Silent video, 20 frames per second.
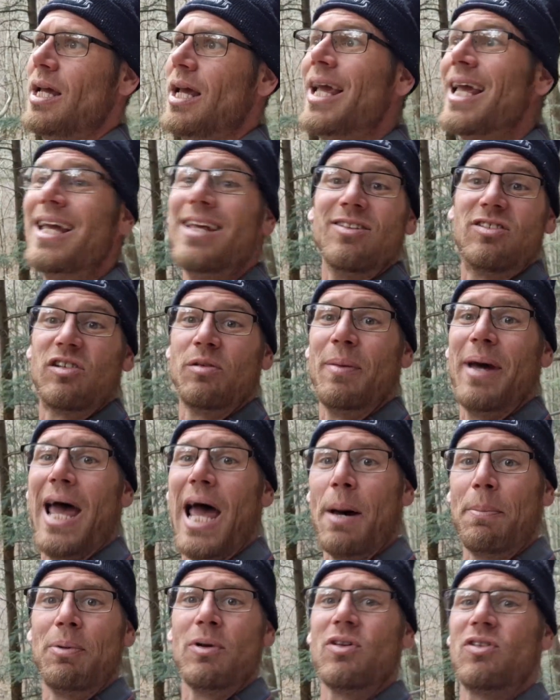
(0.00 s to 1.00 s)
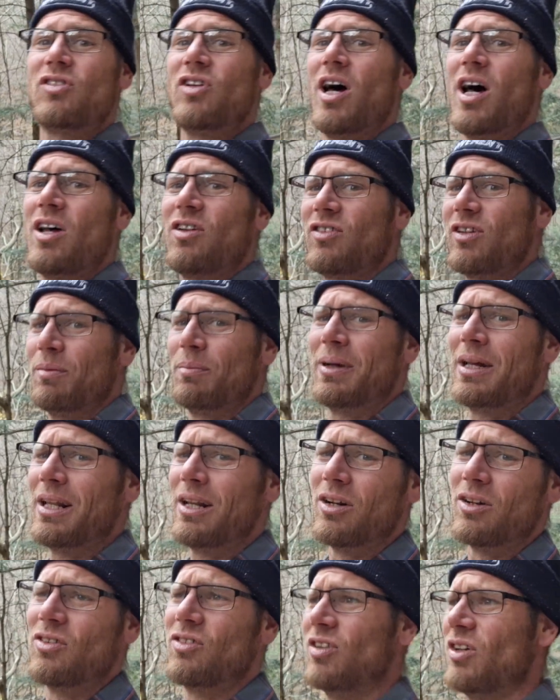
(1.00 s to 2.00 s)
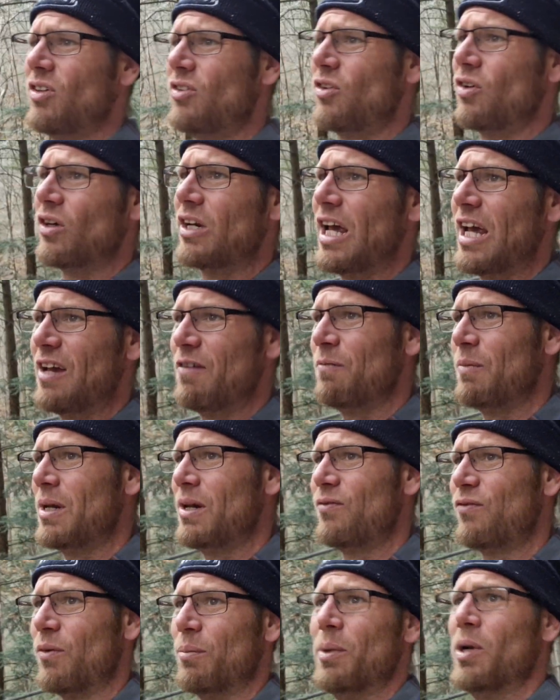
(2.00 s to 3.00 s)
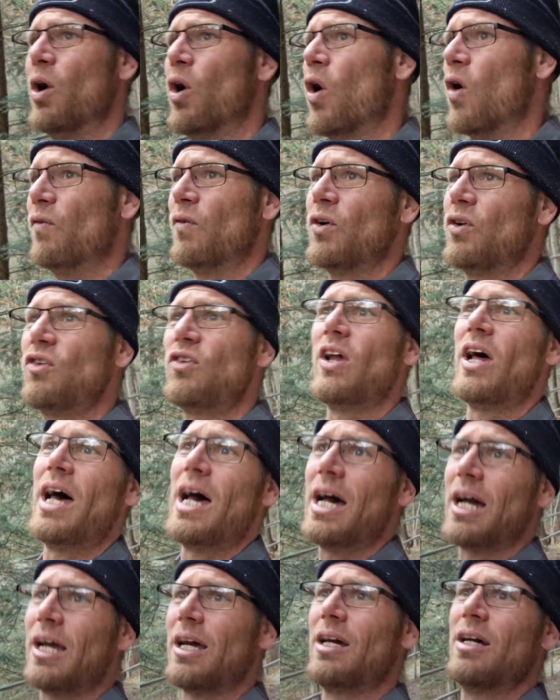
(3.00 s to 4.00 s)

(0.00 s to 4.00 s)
eat some applesauce that my little sister gave me from an overstock.